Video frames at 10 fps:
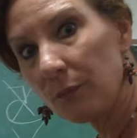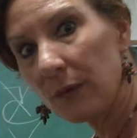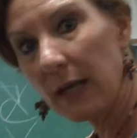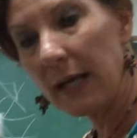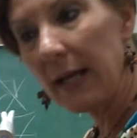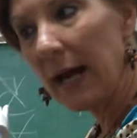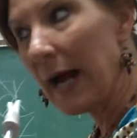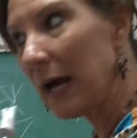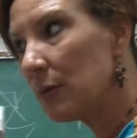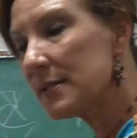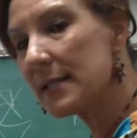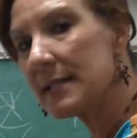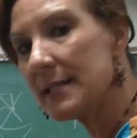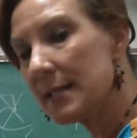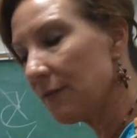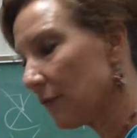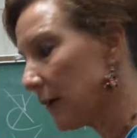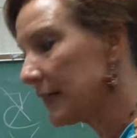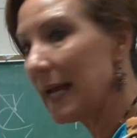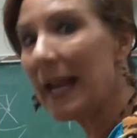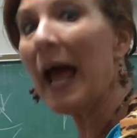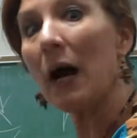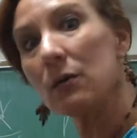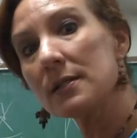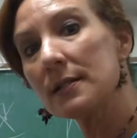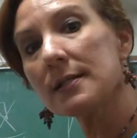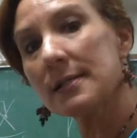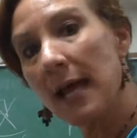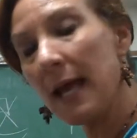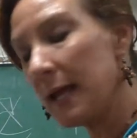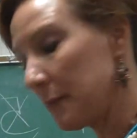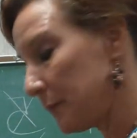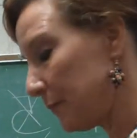Okay? How is it different and how is it the same?